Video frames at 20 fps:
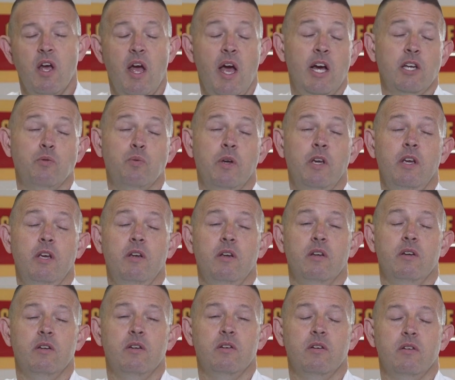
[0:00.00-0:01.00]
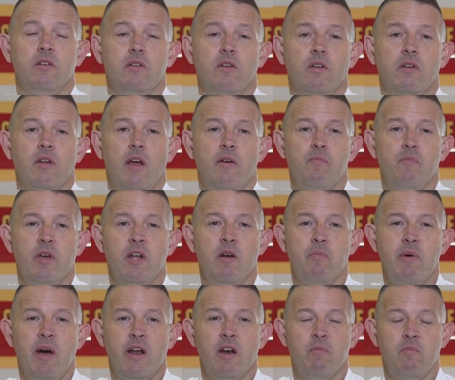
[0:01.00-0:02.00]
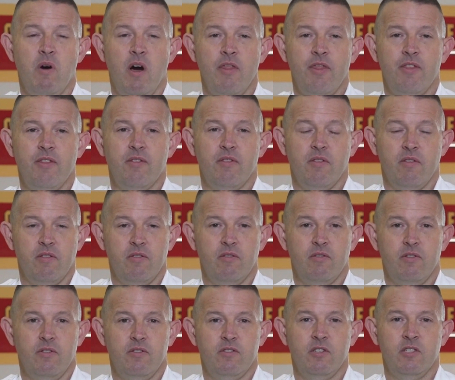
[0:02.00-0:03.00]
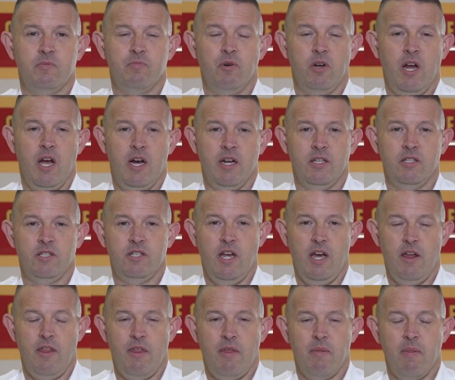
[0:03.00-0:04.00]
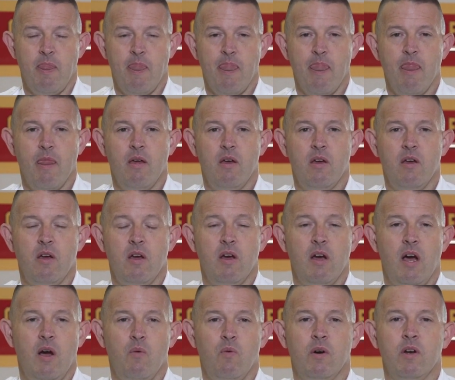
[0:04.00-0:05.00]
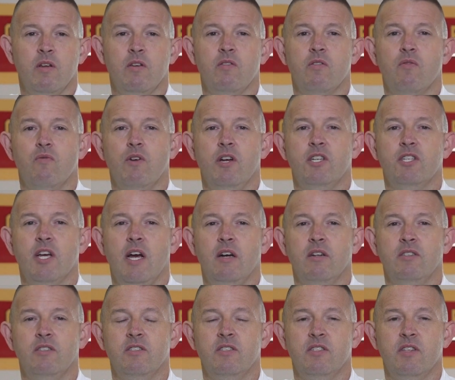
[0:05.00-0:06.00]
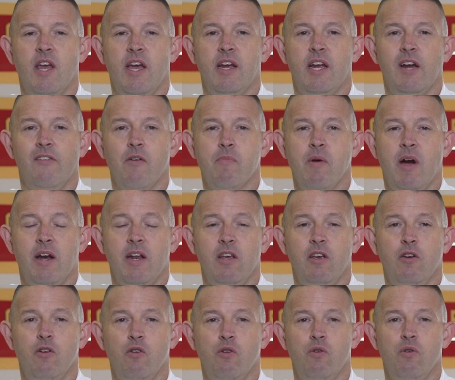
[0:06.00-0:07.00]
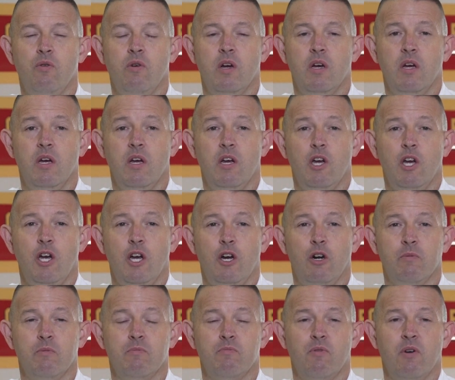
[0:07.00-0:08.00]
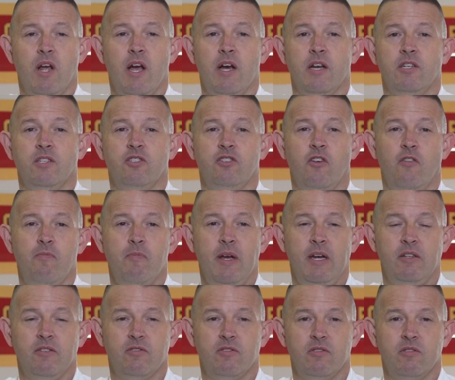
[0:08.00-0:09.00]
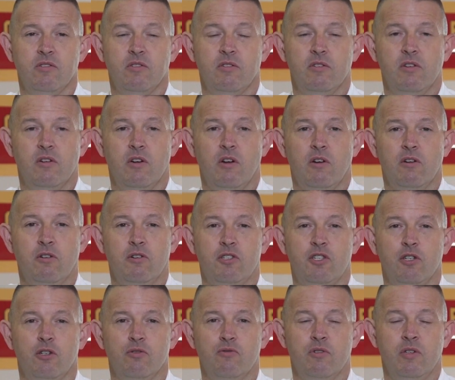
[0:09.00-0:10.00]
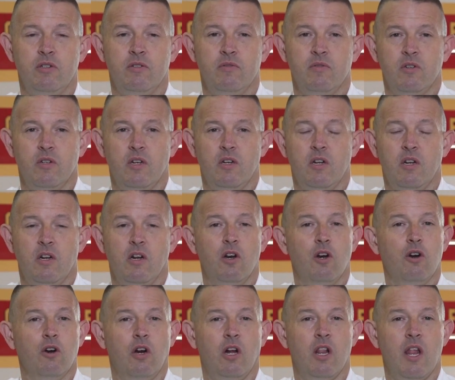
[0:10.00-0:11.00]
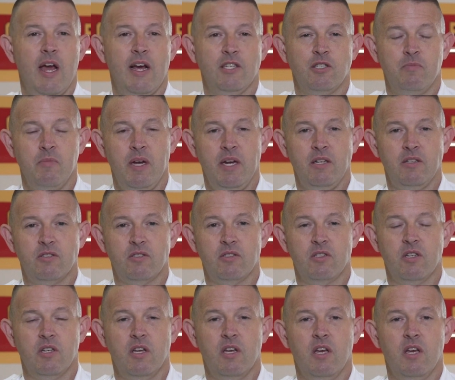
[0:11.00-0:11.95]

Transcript: As we have been about a month since Brianna's death, I want to reach out and thank everybody who helped Brianna's shiftmates, her children, her classmates,